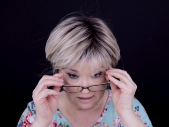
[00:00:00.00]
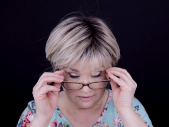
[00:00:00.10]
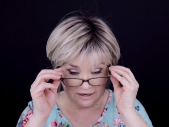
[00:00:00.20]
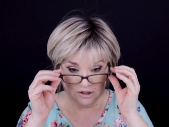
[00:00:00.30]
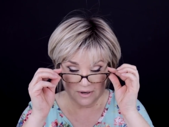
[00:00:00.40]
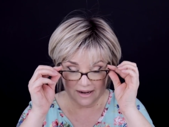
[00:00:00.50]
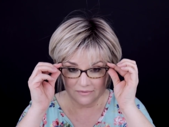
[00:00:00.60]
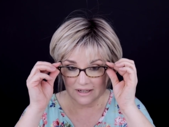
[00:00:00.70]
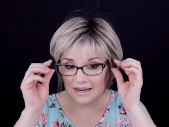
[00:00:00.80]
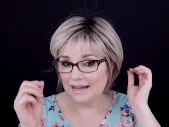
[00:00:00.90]
they do
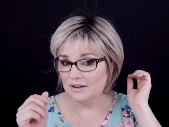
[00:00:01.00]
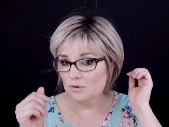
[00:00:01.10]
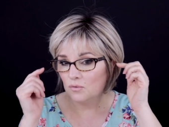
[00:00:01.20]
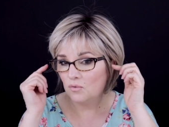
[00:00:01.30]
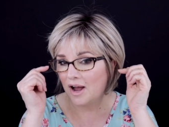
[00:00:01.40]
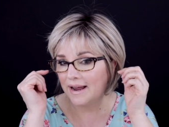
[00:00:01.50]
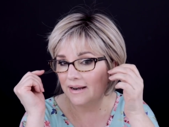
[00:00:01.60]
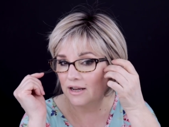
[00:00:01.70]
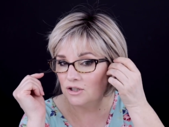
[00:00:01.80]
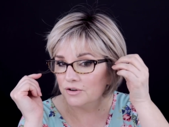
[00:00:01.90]
have to kind of
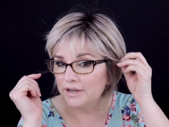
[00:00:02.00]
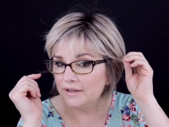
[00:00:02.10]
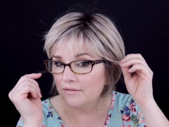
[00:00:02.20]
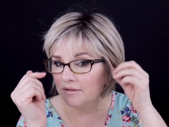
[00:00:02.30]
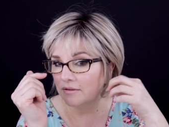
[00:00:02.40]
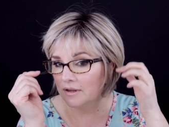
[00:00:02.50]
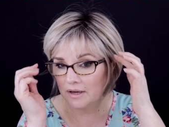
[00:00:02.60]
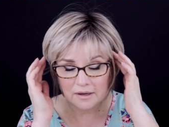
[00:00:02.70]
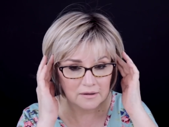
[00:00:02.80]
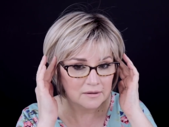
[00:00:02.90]
ride underneath
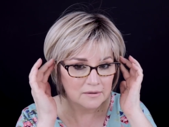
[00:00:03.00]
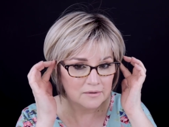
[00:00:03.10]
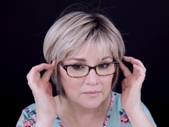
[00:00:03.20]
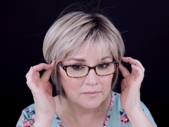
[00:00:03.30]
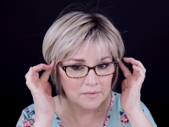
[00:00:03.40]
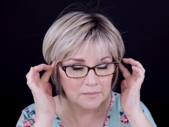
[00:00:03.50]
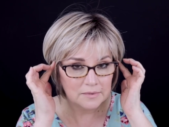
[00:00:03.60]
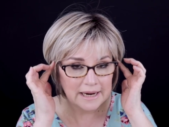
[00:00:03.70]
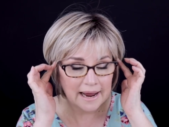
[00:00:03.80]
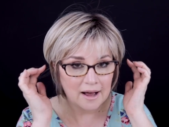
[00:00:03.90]
the
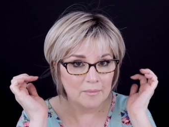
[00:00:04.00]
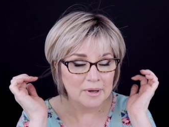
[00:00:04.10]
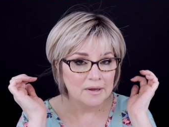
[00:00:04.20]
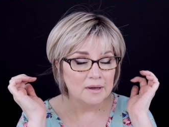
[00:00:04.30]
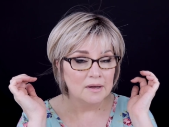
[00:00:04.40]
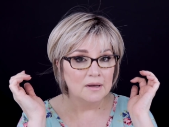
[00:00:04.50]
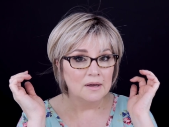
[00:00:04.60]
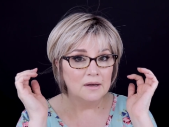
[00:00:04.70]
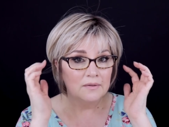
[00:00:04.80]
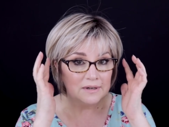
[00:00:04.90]
tab
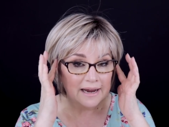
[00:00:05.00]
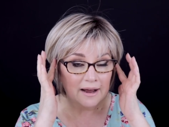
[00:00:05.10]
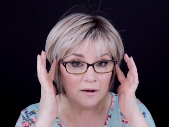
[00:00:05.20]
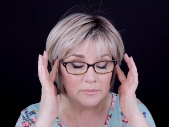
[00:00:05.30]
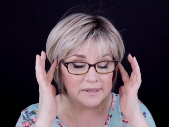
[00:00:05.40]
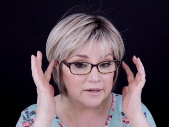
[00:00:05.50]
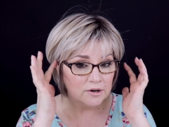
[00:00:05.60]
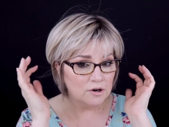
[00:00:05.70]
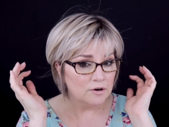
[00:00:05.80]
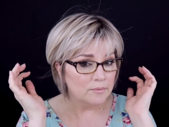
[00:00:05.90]
the tabs
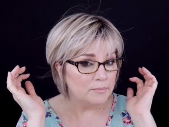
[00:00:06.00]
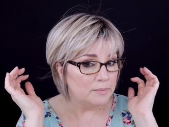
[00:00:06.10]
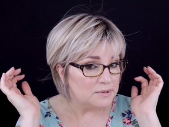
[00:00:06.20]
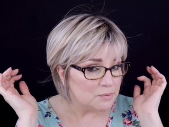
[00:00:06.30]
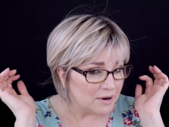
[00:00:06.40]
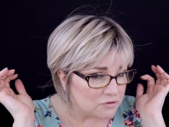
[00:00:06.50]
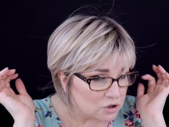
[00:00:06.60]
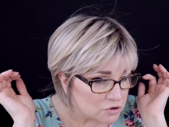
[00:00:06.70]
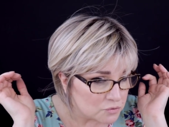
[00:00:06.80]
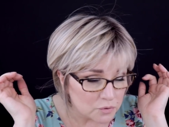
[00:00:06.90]
here. So I've
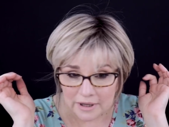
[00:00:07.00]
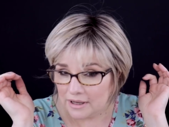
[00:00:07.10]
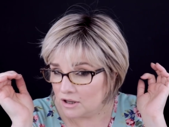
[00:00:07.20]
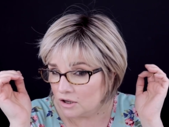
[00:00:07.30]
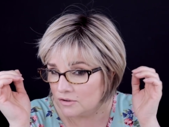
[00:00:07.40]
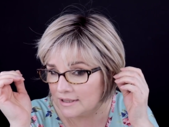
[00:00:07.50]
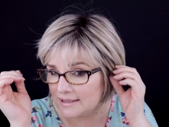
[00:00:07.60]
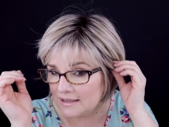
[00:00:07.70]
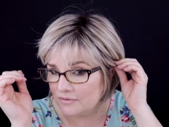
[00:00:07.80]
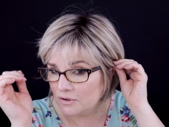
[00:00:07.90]
looked really close to
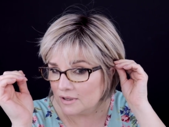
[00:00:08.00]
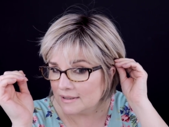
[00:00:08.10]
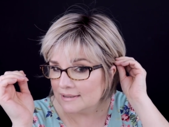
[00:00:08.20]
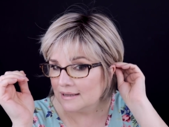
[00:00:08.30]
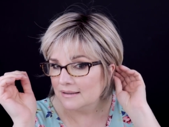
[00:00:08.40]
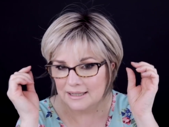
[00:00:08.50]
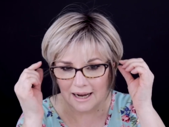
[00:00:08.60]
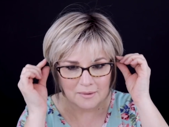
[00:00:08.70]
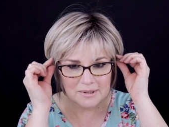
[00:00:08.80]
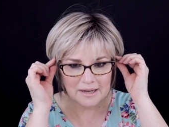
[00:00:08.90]
see if you can see the
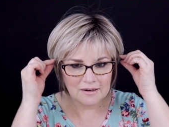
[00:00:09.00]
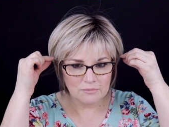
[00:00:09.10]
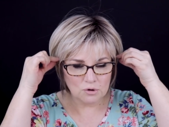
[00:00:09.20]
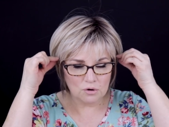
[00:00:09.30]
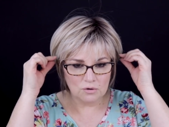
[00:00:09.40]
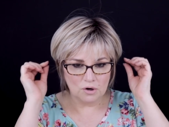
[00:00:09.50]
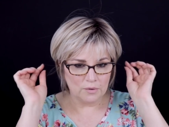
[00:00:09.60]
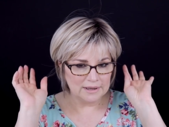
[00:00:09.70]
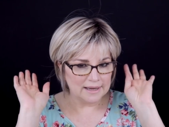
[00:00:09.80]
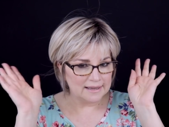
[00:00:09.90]
tabs kind of
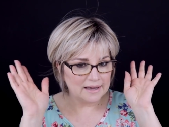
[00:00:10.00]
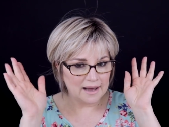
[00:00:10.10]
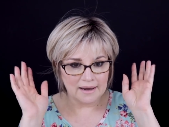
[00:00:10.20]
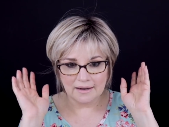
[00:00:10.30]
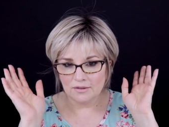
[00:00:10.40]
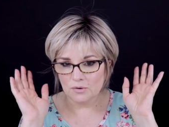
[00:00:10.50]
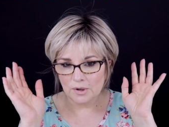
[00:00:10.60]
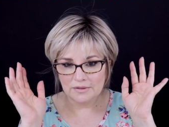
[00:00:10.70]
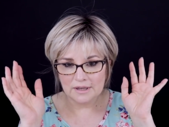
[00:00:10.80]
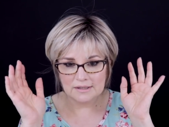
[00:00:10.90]
going like that and
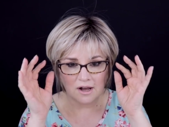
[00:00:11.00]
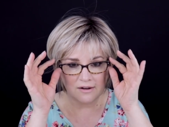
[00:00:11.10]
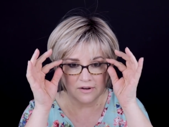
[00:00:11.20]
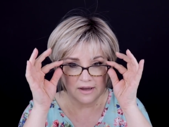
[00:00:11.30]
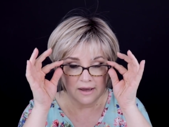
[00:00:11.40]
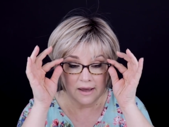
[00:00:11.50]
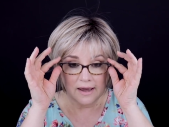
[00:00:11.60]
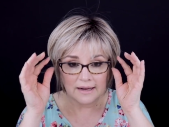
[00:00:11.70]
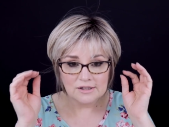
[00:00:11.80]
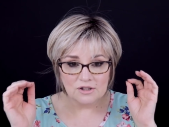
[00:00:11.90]
throwing things off.
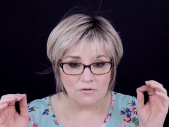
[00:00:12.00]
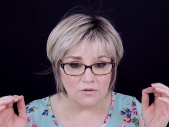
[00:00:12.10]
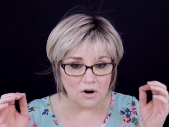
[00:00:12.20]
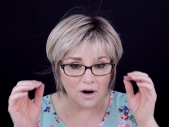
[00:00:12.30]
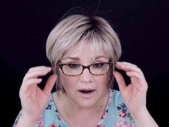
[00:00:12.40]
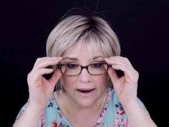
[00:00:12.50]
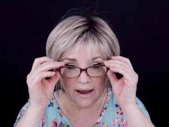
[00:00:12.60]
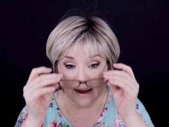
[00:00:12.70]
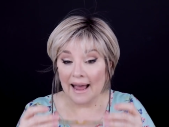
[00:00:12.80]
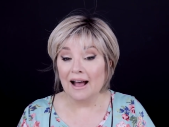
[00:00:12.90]
And so far I,
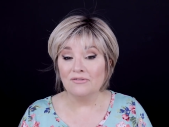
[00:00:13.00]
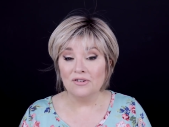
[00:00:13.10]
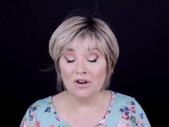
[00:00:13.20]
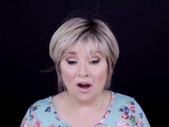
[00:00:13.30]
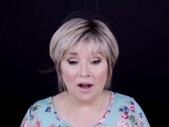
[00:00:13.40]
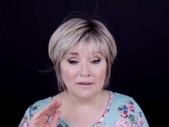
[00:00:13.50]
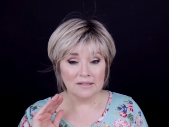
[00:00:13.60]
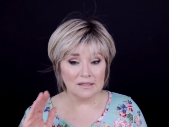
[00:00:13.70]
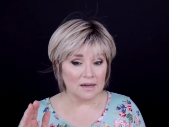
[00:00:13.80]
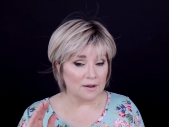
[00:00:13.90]
I have
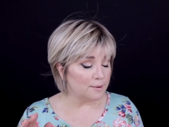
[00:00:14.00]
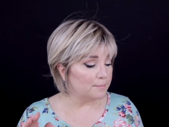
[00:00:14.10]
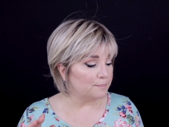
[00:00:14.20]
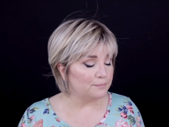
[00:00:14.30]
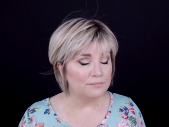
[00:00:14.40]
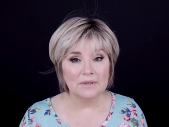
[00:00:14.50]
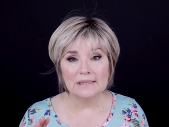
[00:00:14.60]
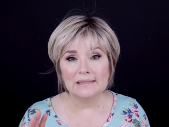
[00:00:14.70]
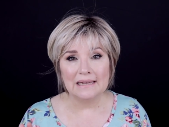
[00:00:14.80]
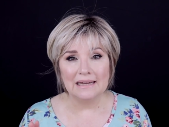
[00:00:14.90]
not um,
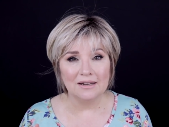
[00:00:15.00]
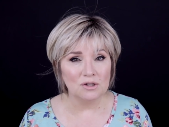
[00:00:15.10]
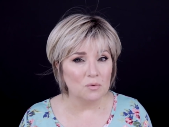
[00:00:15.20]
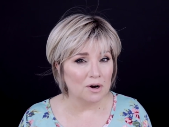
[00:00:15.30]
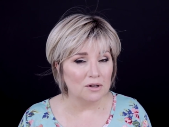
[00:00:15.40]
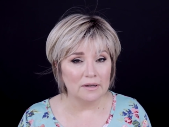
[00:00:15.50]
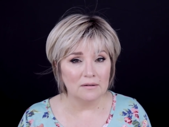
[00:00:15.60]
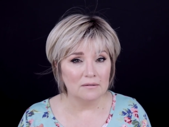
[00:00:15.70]
seen it where